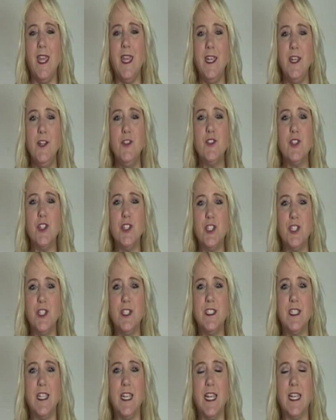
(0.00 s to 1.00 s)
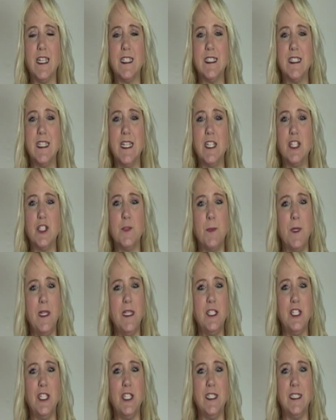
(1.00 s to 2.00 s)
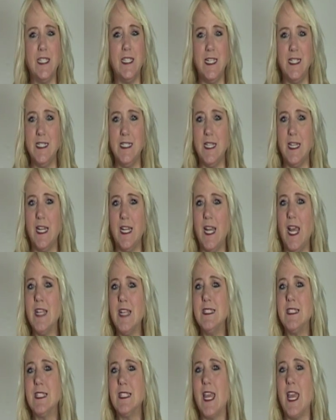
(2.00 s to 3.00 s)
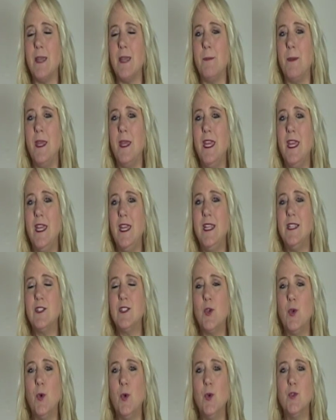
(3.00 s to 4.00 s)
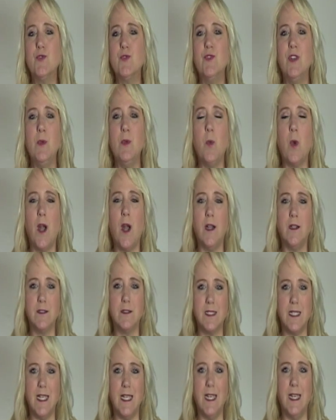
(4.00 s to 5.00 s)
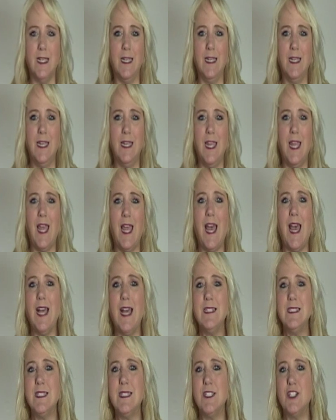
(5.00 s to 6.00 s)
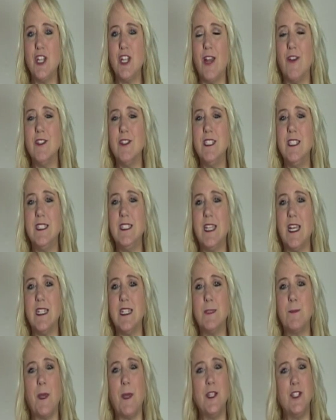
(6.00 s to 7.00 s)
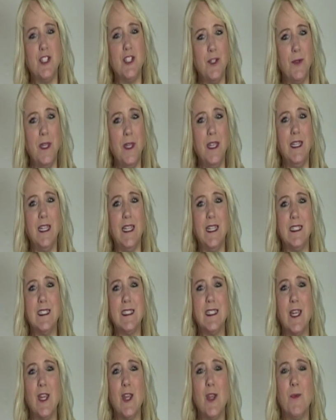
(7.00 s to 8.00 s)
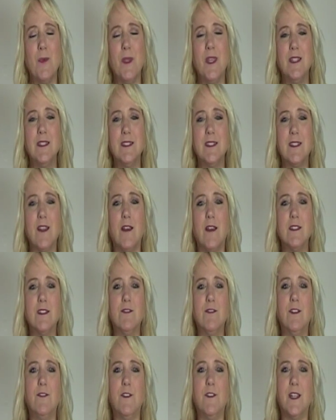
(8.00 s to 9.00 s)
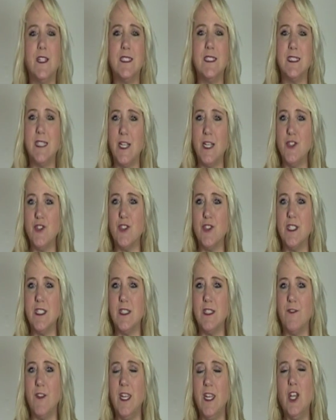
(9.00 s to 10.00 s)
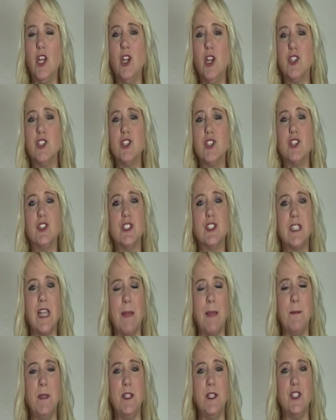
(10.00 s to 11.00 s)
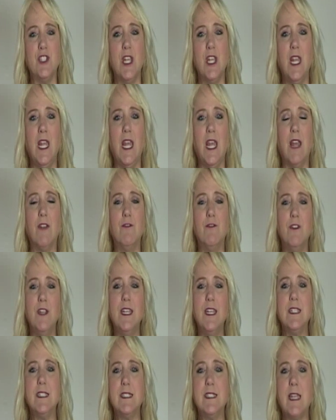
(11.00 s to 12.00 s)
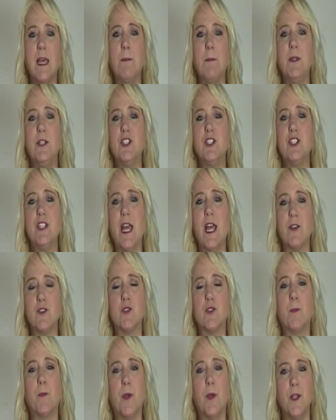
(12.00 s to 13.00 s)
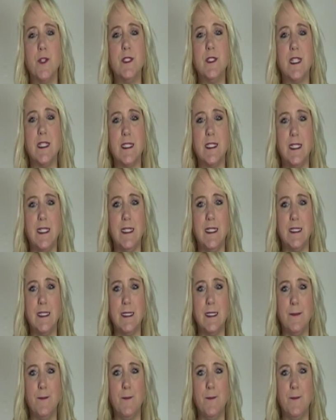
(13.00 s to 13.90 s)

Introducing extinct species into the landscape is called rewilding, and the charity says by doing this we can start to reverse centuries of ecological damage and re-establish natural processes.